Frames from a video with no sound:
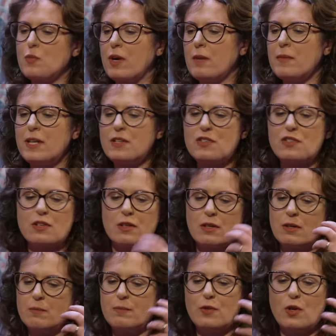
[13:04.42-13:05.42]
prime
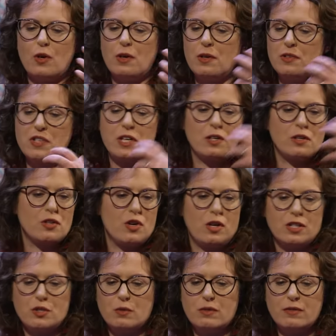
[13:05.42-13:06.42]
minister calls. Here,
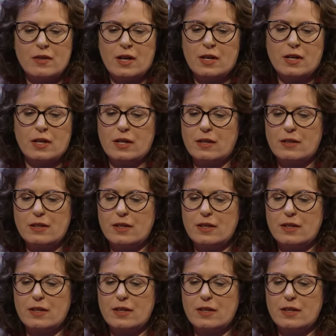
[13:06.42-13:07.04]
talk to Ivanka.